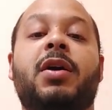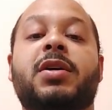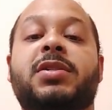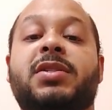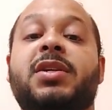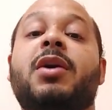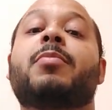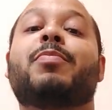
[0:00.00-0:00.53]

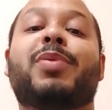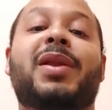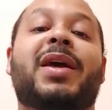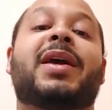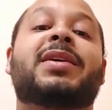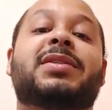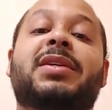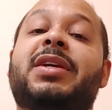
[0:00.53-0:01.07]
some
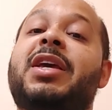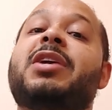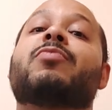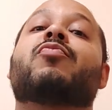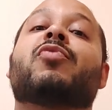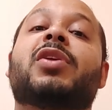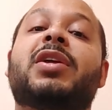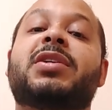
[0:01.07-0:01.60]
plants keep
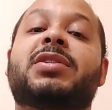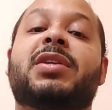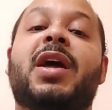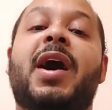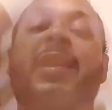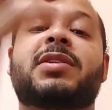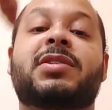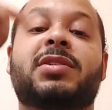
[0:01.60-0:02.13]
releasing
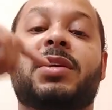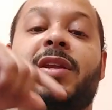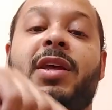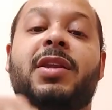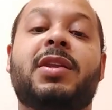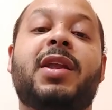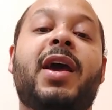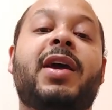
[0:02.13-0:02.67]
oxygen
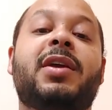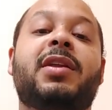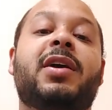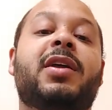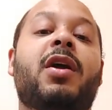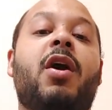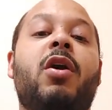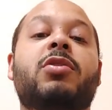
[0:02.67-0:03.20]
at night
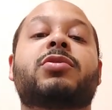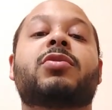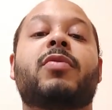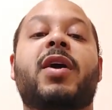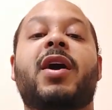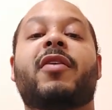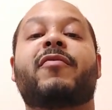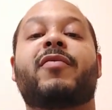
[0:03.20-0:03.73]
and also
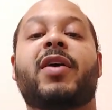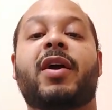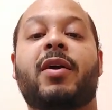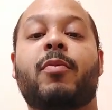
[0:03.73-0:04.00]
have